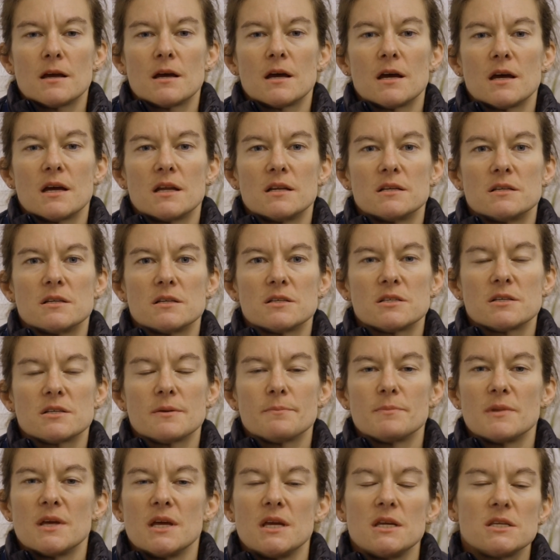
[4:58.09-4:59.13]
and
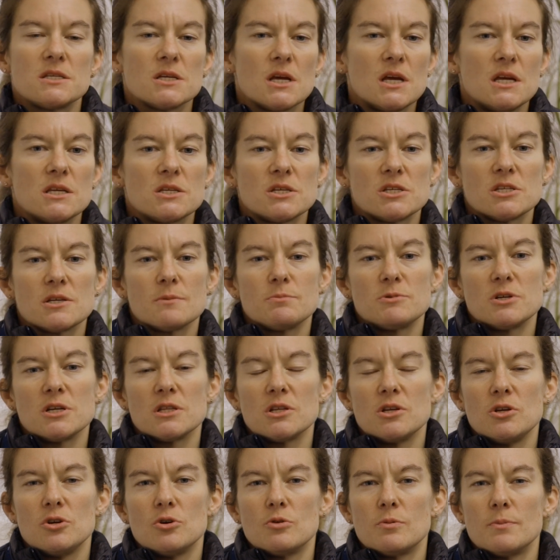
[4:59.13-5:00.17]
it's a subject
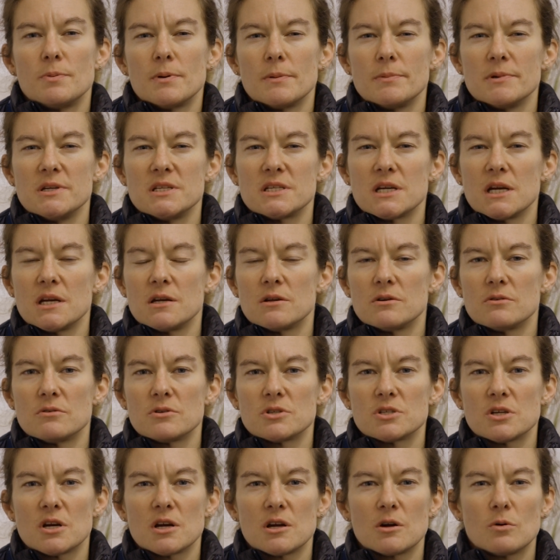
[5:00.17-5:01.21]
that you could probably take
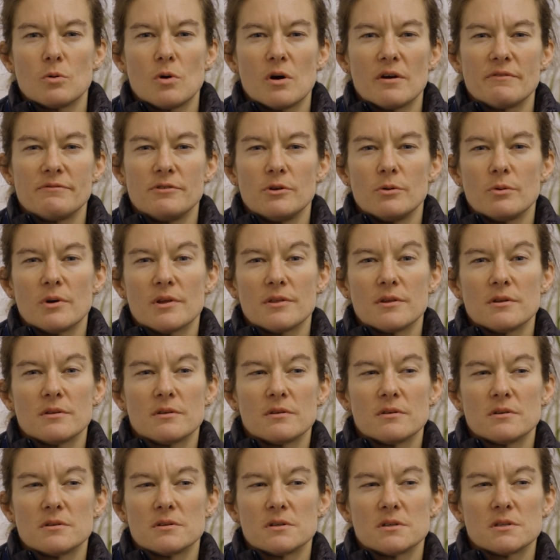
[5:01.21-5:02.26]
alongside quite a few others,
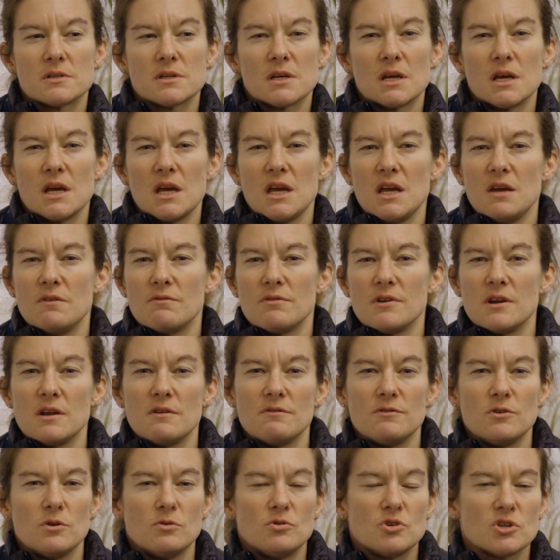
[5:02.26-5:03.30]
even
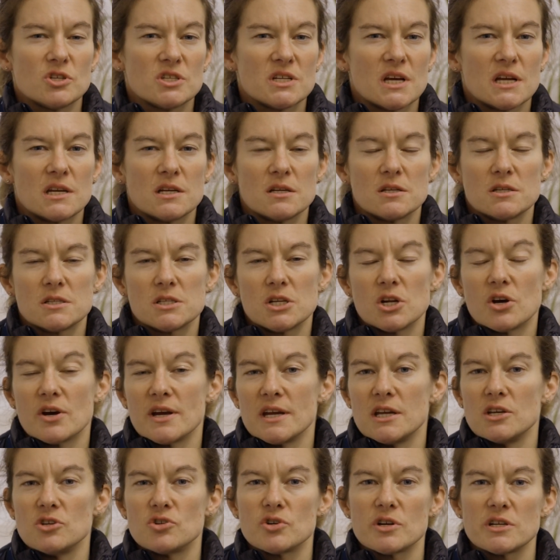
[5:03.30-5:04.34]
if you just had a slight
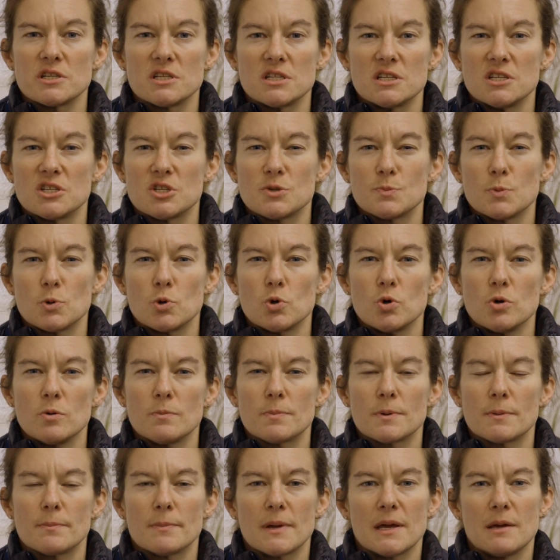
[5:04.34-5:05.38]
interest in sport,
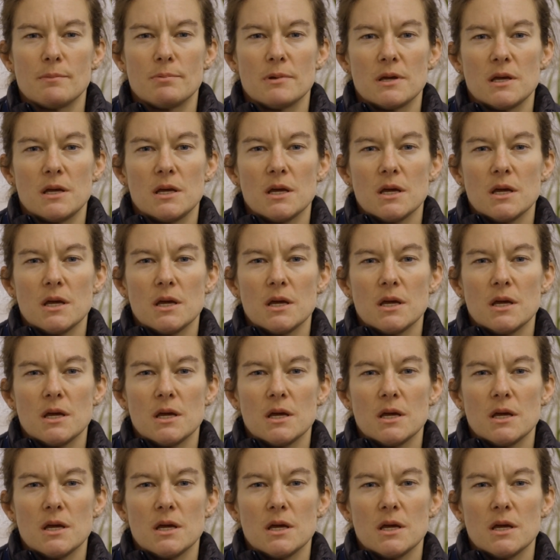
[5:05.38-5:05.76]
but maybe